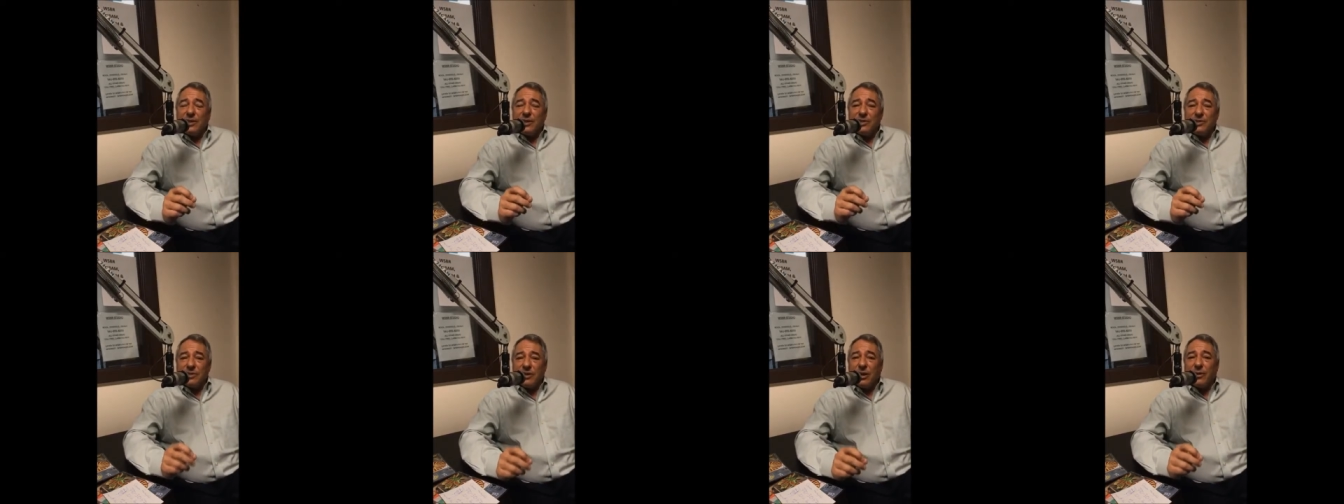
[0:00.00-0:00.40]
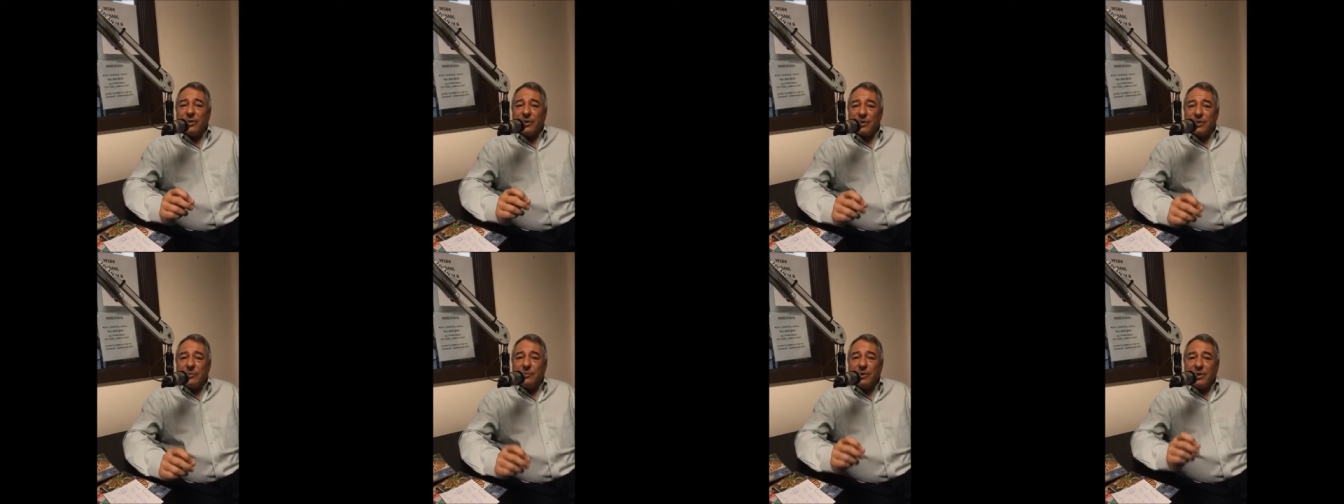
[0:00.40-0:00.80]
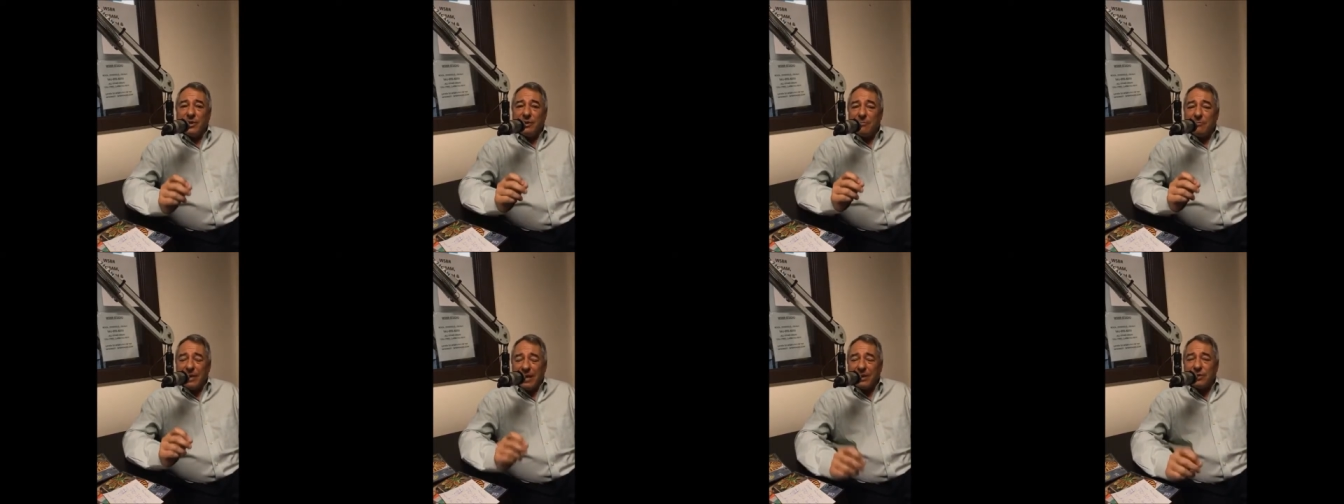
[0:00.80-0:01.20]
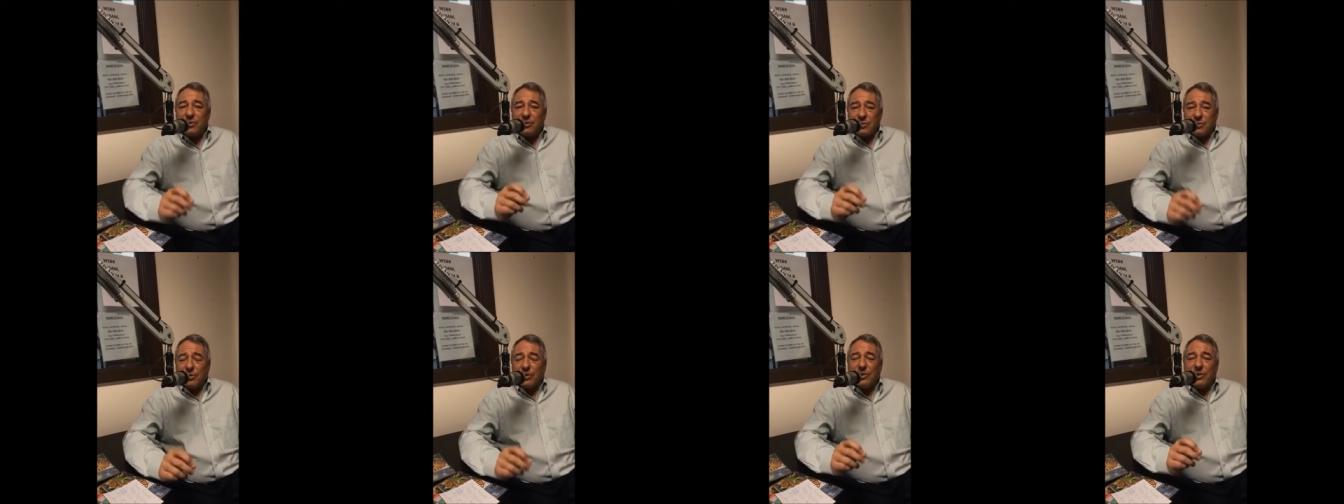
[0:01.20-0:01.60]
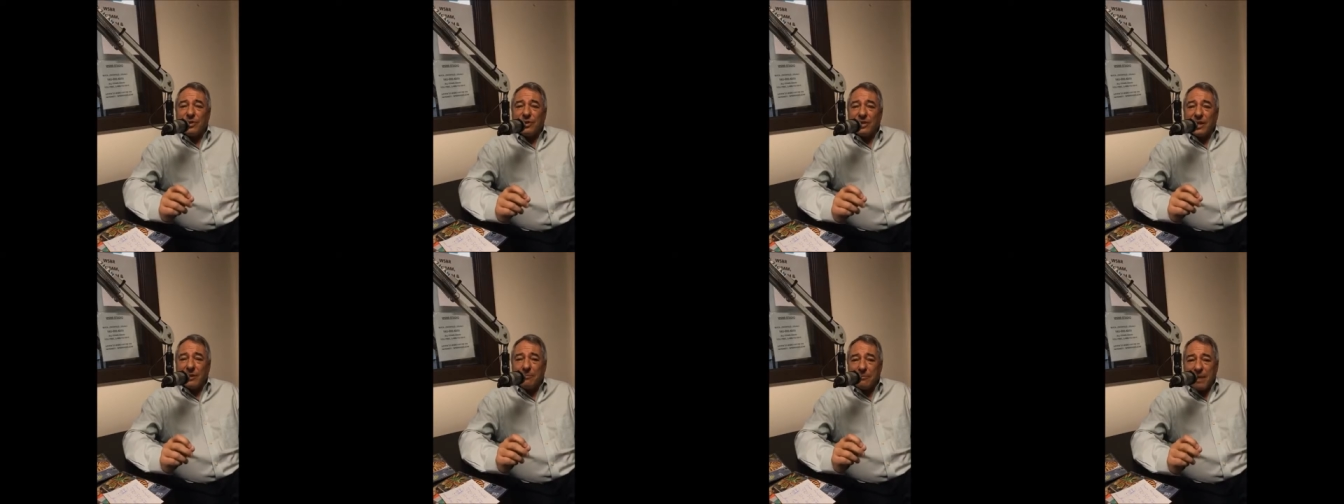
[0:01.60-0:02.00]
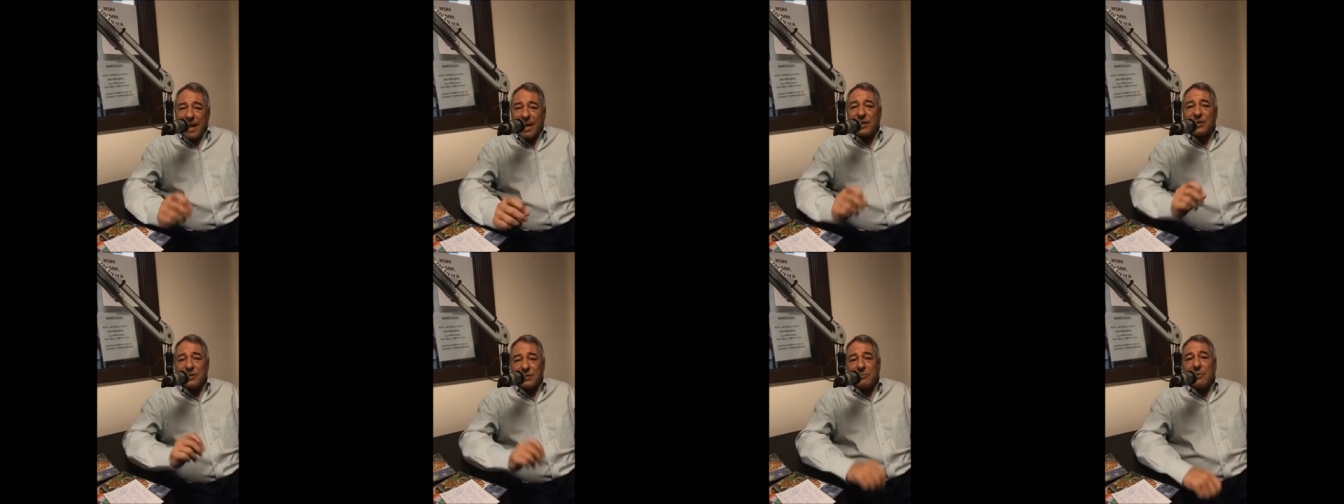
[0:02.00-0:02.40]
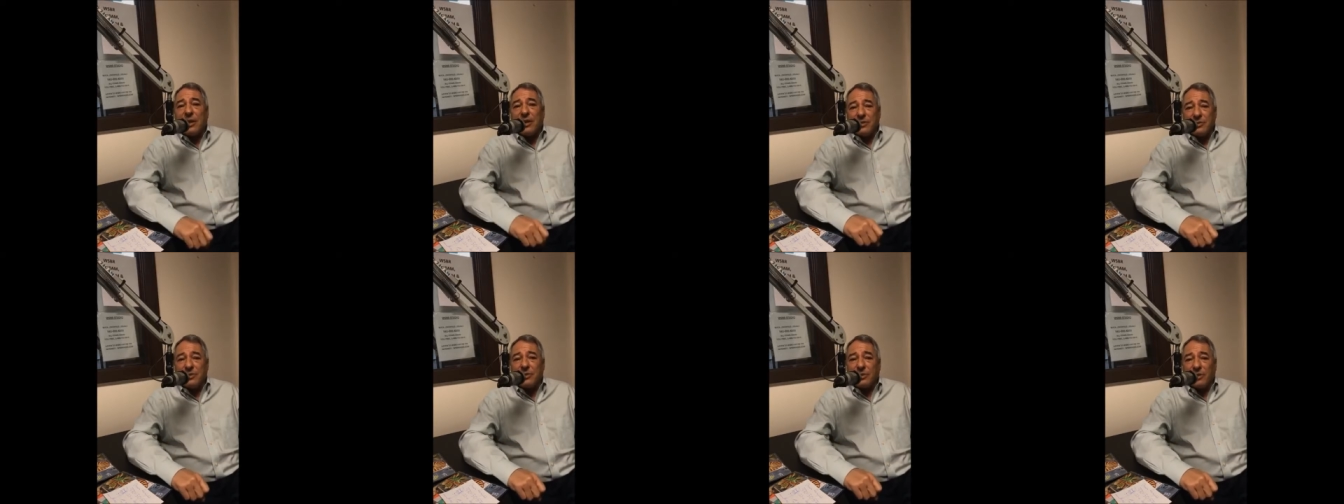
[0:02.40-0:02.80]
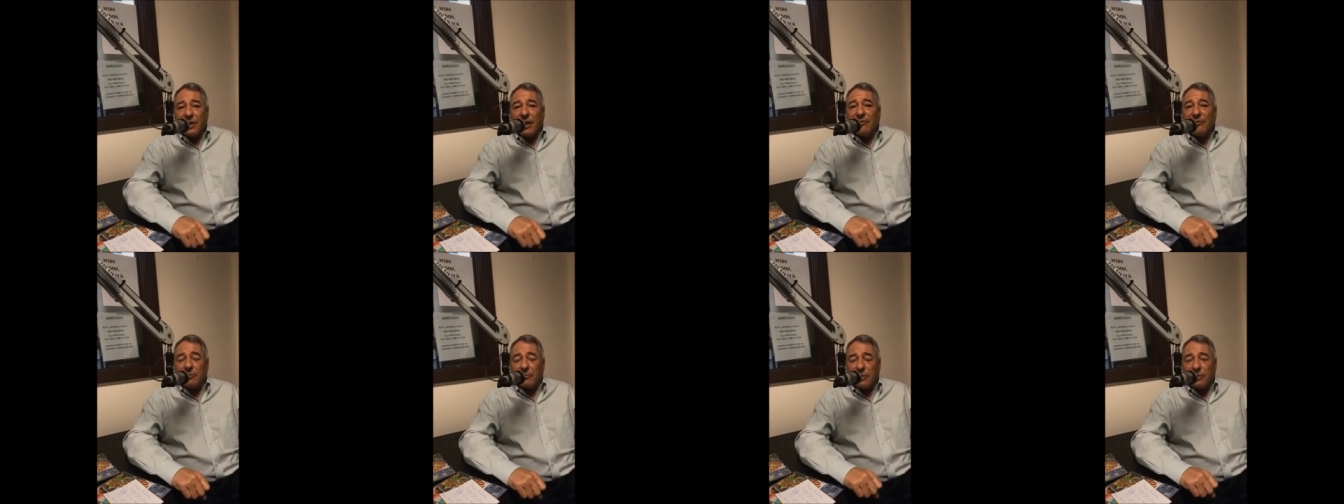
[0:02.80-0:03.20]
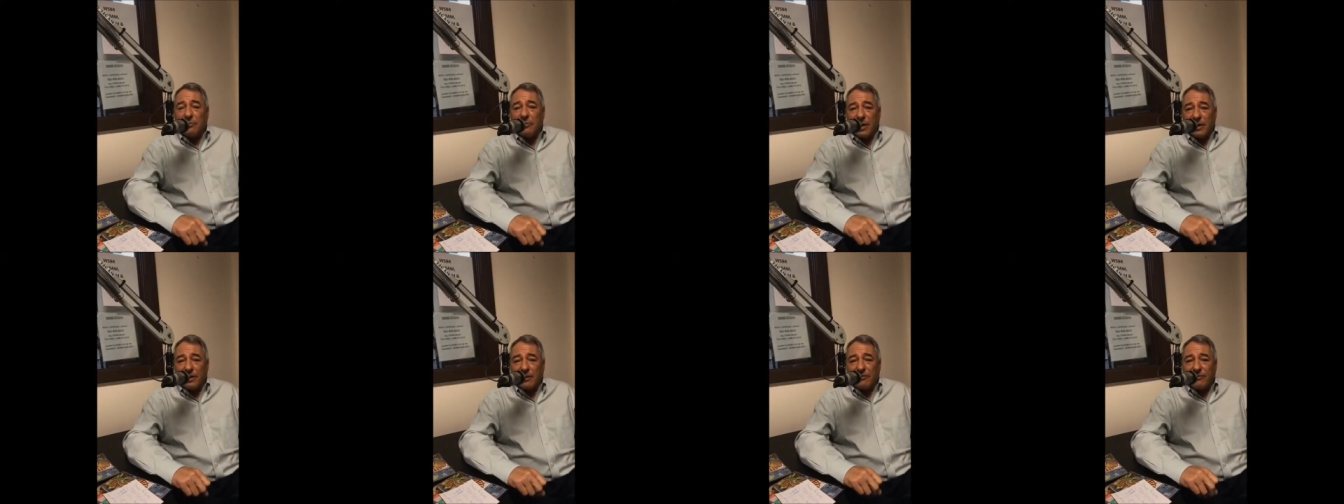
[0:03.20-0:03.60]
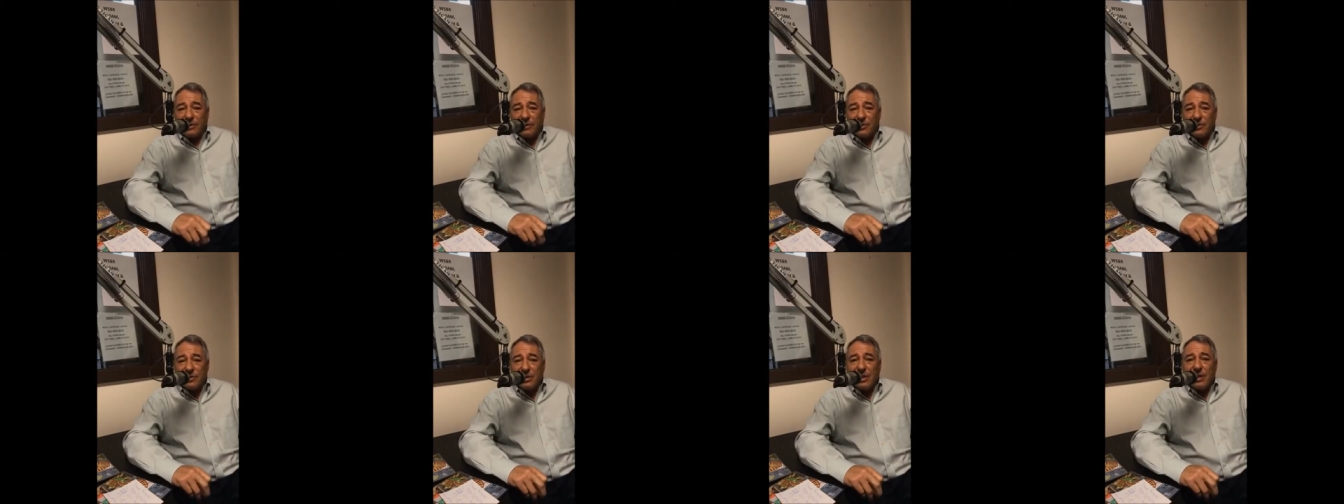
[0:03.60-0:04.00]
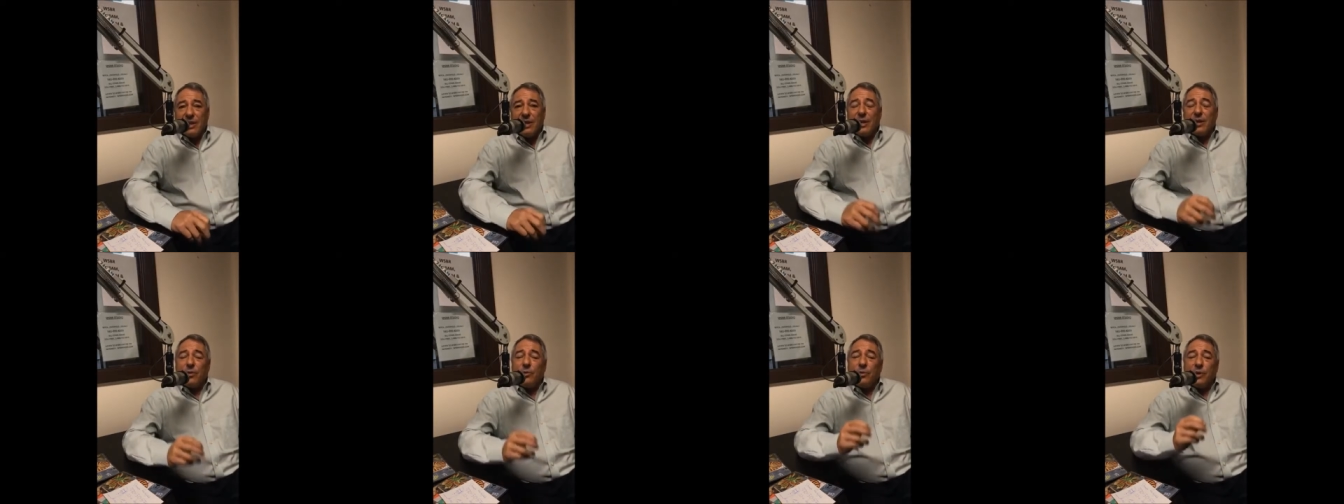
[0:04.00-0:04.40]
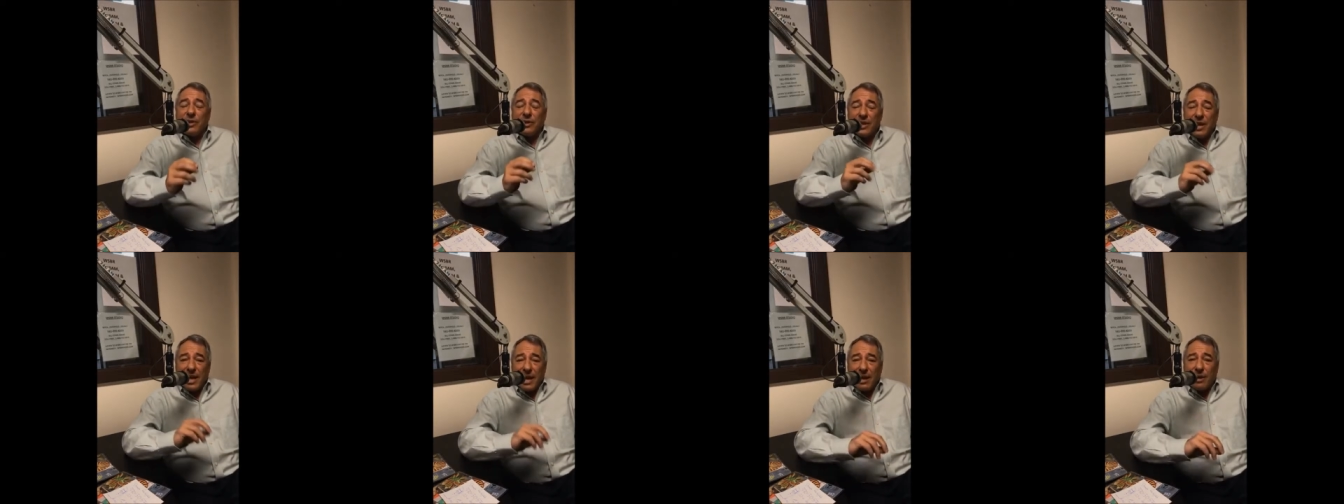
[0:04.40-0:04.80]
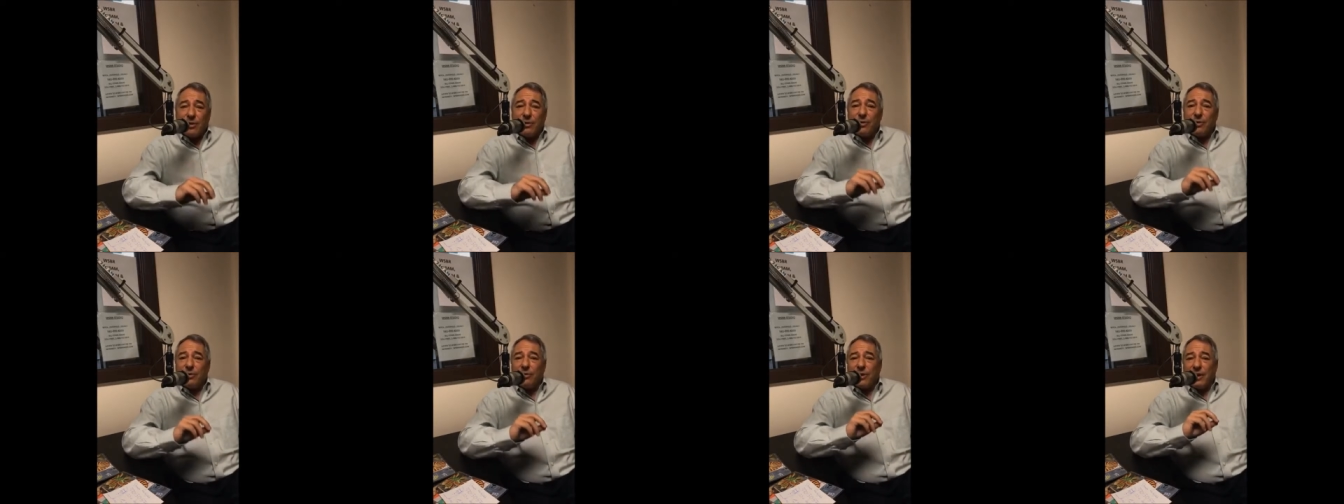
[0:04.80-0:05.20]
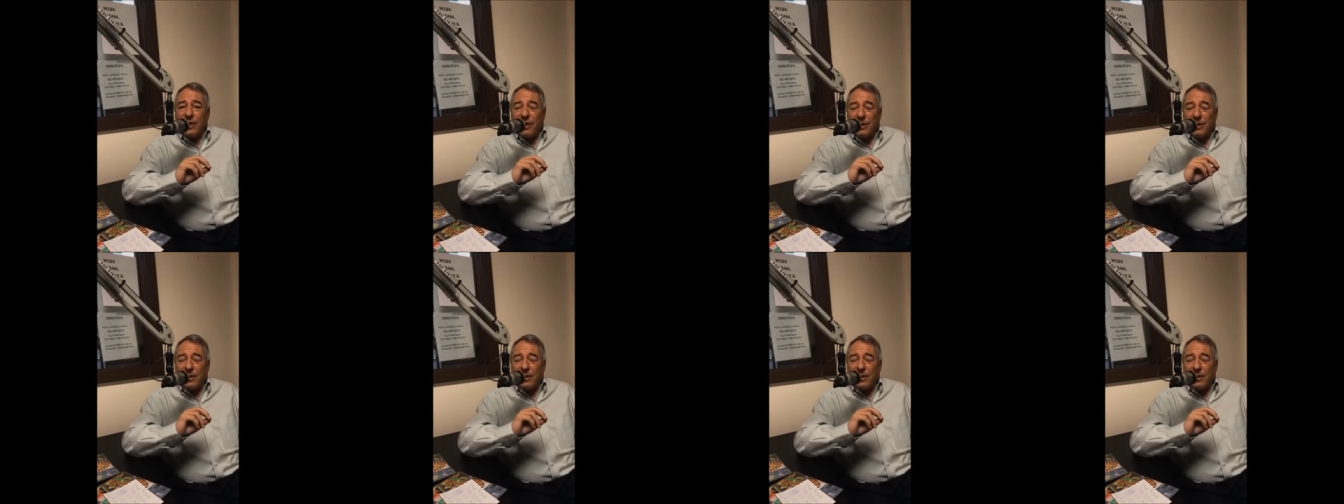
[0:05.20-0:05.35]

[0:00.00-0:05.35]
is going to be to make sure that they maximize their government benefits without